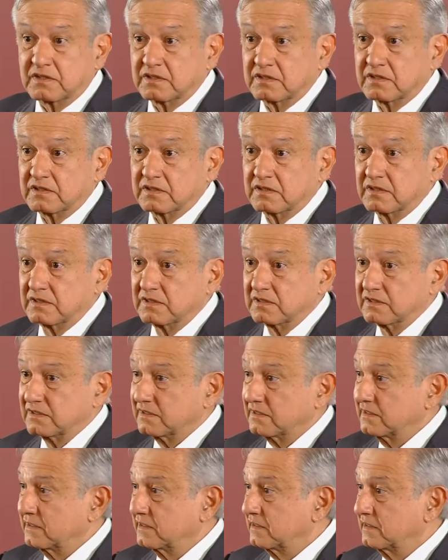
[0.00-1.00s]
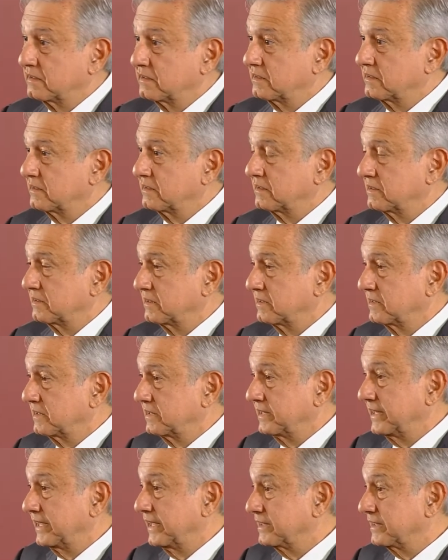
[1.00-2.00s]
be, still are
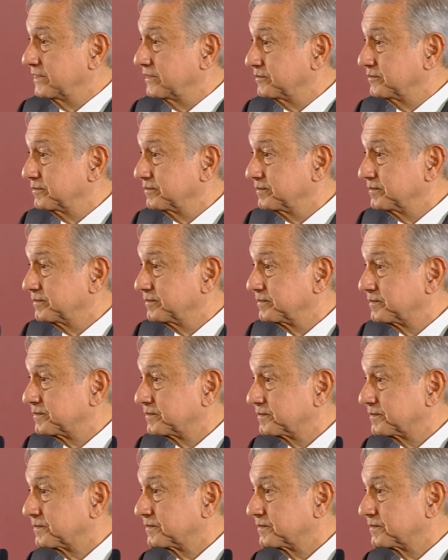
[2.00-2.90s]
waiting